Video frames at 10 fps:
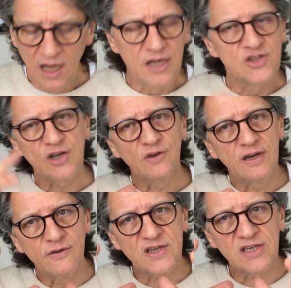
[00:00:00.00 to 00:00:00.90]
So,
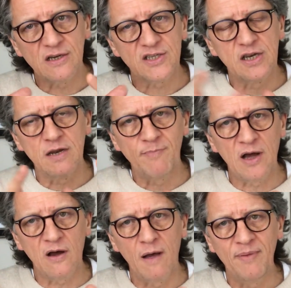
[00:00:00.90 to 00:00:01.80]
this starts to
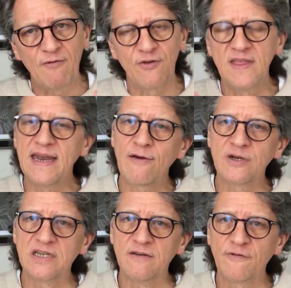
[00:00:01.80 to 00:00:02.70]
depart a bit from the
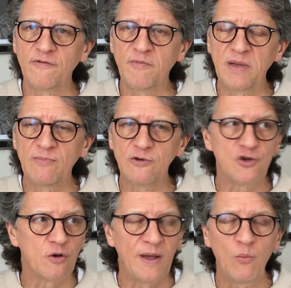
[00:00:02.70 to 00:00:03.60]
narrative of the people who
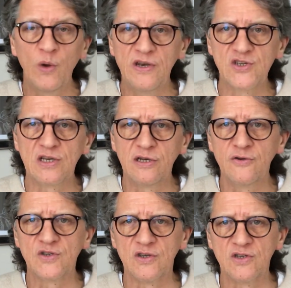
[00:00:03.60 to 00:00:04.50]
talk about winners and
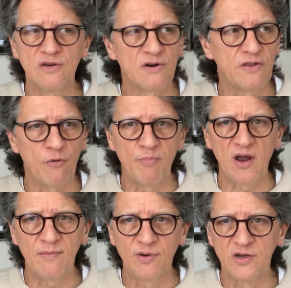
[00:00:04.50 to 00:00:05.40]
losers. You're either a
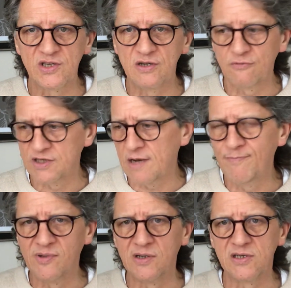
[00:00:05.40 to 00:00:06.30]
bright person or a dumb
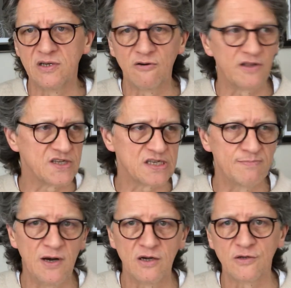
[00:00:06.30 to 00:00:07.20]
person. You're either
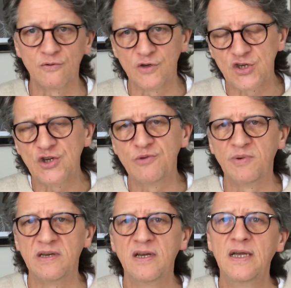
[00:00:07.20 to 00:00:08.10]
smart or you're
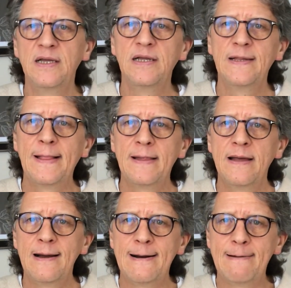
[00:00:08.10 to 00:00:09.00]
stupid.
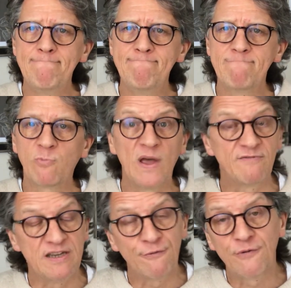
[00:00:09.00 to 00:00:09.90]
We have
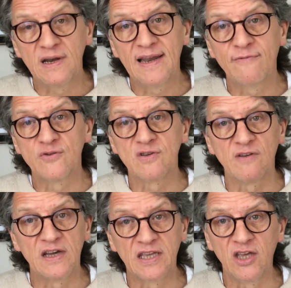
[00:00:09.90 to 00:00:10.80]
different levels of
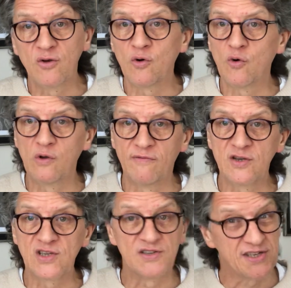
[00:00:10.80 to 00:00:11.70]
IQ, all of
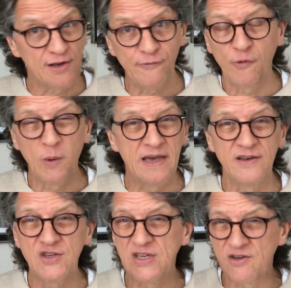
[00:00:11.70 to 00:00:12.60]
us, and
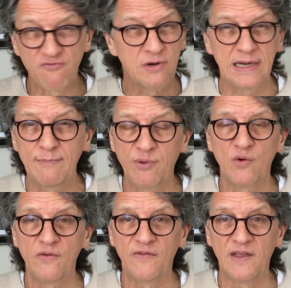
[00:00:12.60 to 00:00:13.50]
self-awareness is a really
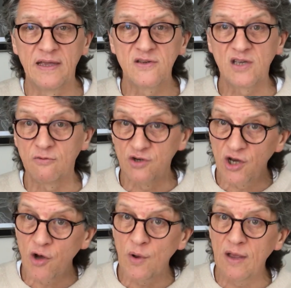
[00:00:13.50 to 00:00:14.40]
important thing. So
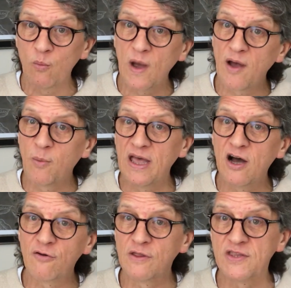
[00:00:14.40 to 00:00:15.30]
knowing where we
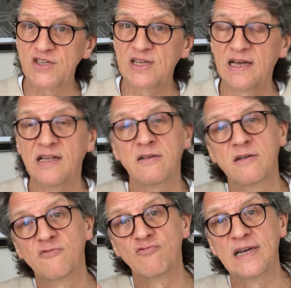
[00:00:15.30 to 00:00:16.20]
are on the scale
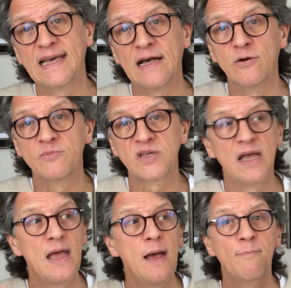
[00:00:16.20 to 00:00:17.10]
really helps.
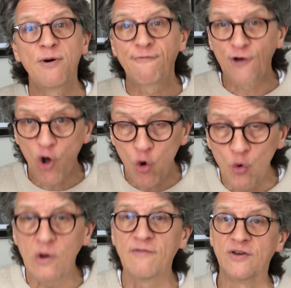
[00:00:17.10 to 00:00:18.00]
But for
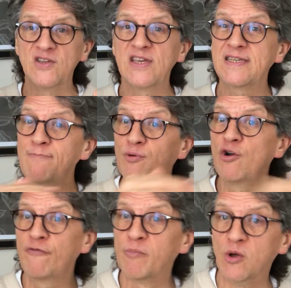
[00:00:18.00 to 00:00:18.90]
all of us, it's
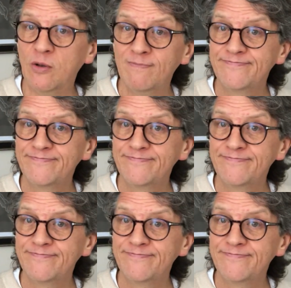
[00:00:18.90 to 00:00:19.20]
improvable.